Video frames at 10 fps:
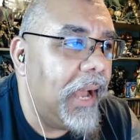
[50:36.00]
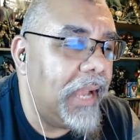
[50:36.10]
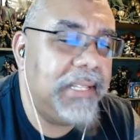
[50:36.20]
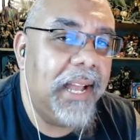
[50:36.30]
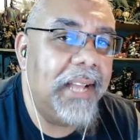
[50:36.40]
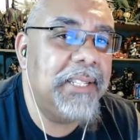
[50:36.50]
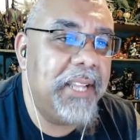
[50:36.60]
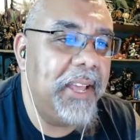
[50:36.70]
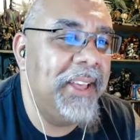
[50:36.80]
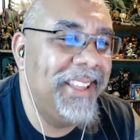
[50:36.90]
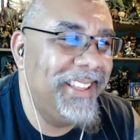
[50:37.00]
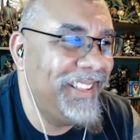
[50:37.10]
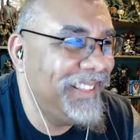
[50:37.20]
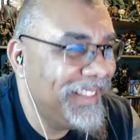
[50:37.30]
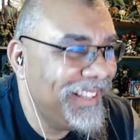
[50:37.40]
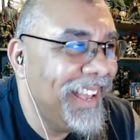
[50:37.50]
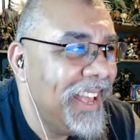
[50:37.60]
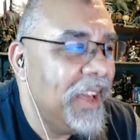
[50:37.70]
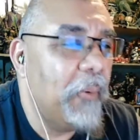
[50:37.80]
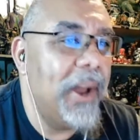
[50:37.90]
I, st I still,
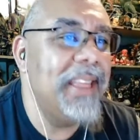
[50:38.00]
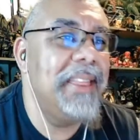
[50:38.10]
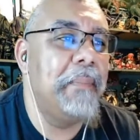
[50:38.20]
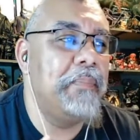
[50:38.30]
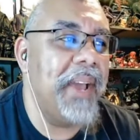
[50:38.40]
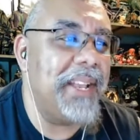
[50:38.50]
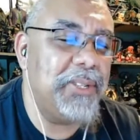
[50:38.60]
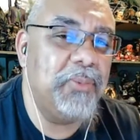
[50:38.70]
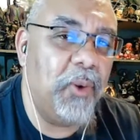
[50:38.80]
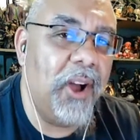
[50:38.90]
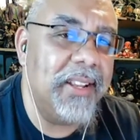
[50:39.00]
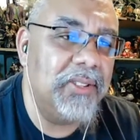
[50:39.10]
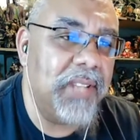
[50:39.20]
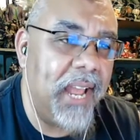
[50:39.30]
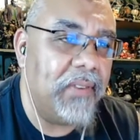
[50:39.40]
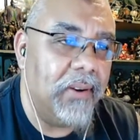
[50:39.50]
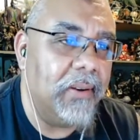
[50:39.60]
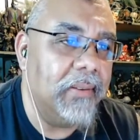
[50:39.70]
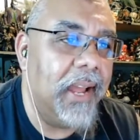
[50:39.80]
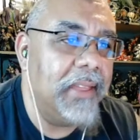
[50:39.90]
one of the best ones
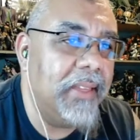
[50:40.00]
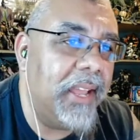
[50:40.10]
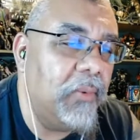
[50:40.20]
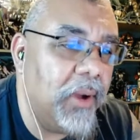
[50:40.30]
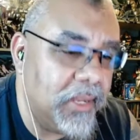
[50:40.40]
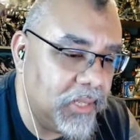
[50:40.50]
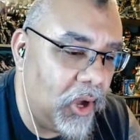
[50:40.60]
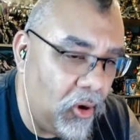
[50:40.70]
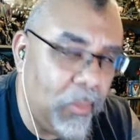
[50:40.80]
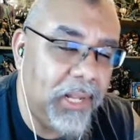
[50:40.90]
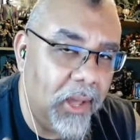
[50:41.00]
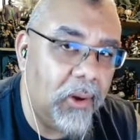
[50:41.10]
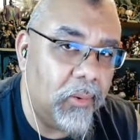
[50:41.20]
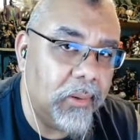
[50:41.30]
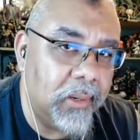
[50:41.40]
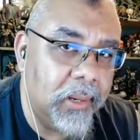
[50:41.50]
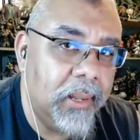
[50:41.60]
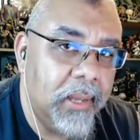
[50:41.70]
ever, I think, was Home Alone